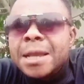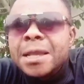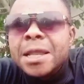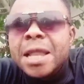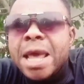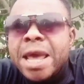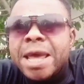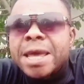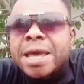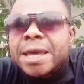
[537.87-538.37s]

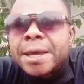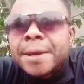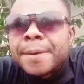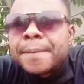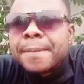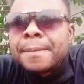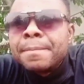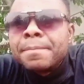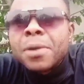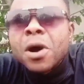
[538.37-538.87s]
lay
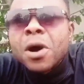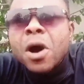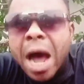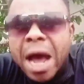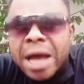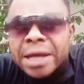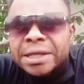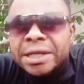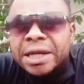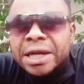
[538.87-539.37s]

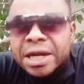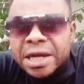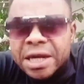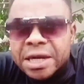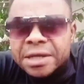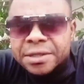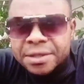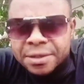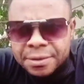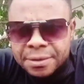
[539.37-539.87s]
behind the
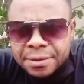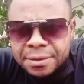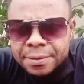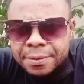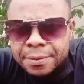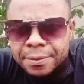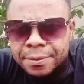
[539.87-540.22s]
curtain.